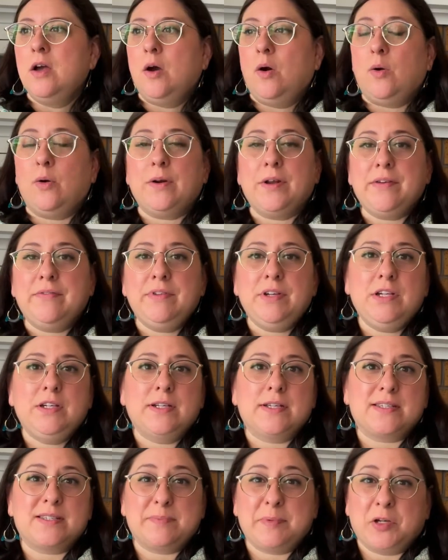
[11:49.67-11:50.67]
or even an
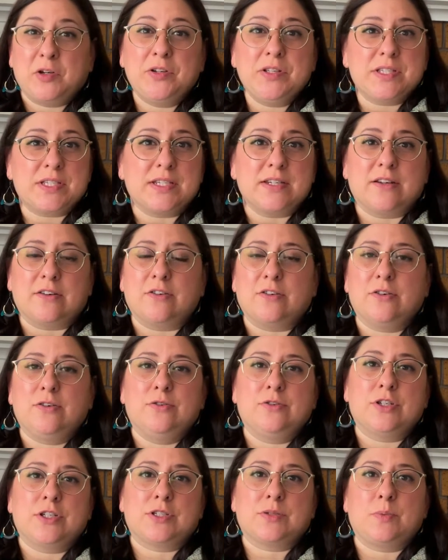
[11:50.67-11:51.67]
experienced knitter who
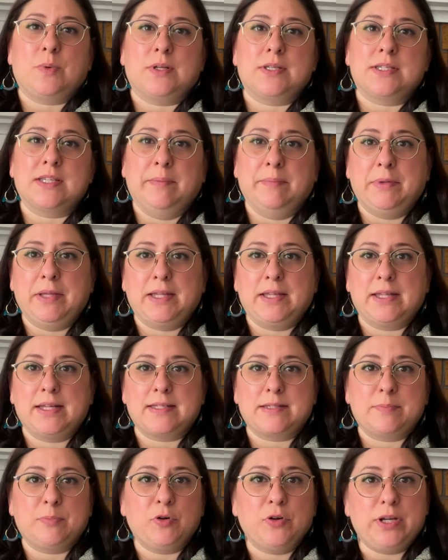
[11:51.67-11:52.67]
just wants something
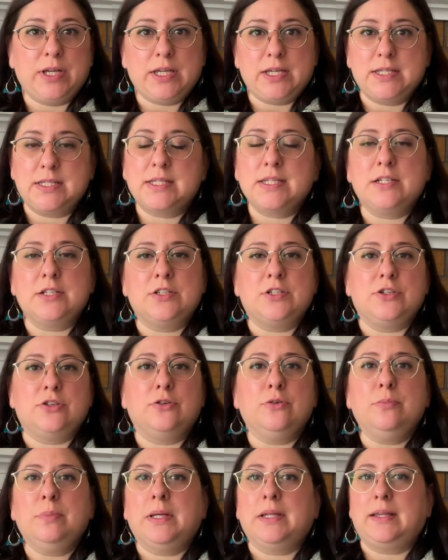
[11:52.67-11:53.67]
that's pretty easy to
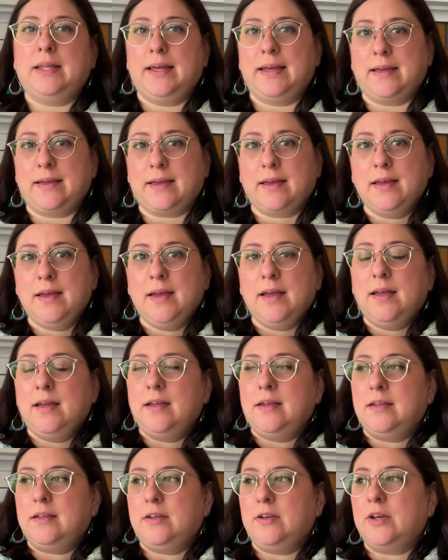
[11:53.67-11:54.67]
do, but like
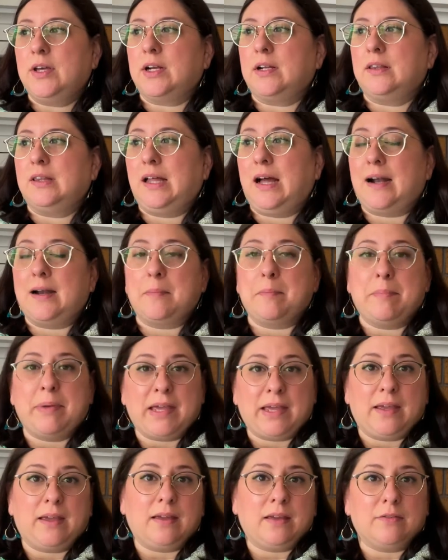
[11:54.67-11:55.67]
you get a lot of
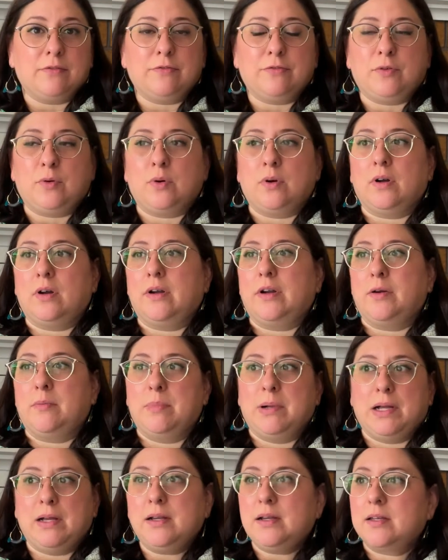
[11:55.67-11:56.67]
bang for your
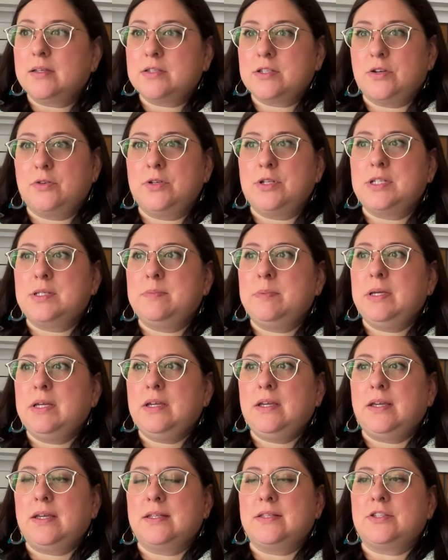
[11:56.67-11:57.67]
buck, so to
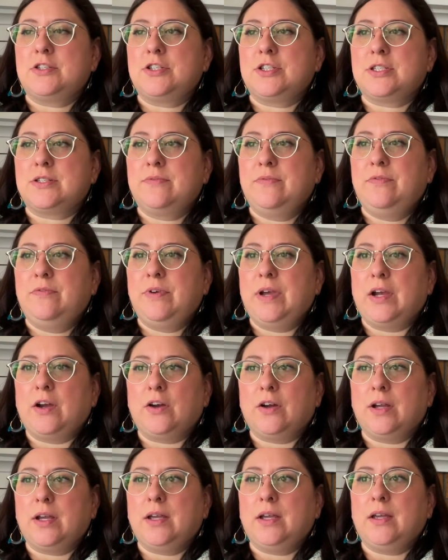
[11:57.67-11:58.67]
speak, it's just
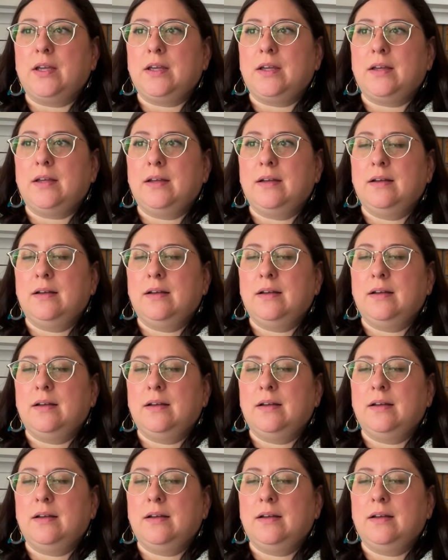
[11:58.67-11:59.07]
very